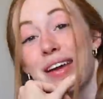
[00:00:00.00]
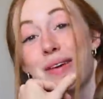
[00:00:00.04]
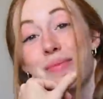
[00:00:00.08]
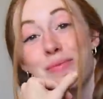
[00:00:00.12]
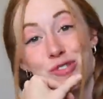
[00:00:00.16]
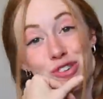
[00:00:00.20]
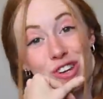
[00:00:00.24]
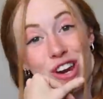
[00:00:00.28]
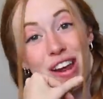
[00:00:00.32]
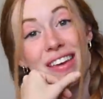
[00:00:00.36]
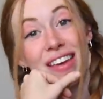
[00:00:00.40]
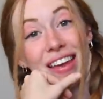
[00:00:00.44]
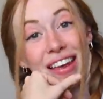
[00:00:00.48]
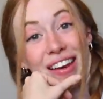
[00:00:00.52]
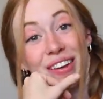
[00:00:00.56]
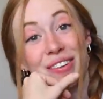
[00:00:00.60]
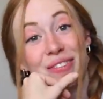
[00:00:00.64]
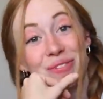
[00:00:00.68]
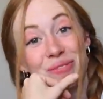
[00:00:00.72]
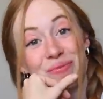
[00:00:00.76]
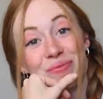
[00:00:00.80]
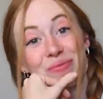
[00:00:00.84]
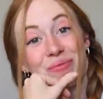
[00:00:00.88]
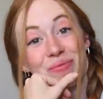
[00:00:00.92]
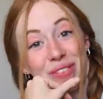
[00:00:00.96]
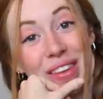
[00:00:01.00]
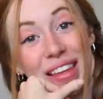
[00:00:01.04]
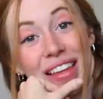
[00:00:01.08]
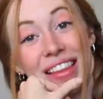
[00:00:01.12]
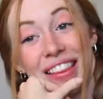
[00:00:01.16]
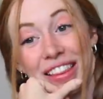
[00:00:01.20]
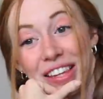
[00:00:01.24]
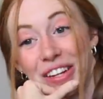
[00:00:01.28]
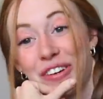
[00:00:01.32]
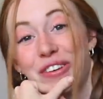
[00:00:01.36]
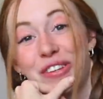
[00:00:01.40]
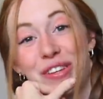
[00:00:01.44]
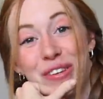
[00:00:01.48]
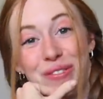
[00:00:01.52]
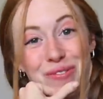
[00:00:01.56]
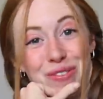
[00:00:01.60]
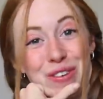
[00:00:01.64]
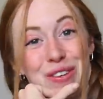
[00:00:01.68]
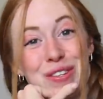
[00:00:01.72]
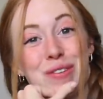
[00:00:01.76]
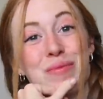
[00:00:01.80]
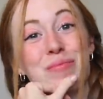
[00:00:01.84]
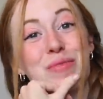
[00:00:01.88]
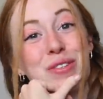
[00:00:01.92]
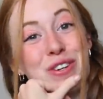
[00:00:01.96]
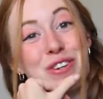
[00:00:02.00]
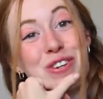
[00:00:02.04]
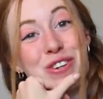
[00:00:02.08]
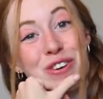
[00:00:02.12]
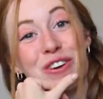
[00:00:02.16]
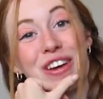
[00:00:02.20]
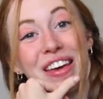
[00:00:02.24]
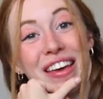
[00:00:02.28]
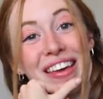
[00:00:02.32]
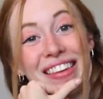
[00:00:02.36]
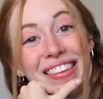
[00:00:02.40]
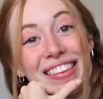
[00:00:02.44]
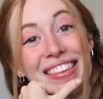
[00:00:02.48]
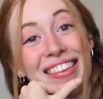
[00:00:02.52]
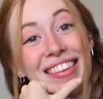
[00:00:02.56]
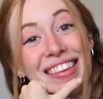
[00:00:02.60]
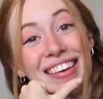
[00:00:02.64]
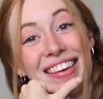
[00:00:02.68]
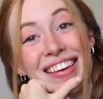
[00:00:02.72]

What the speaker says: am shaken. Literally visibly shook it.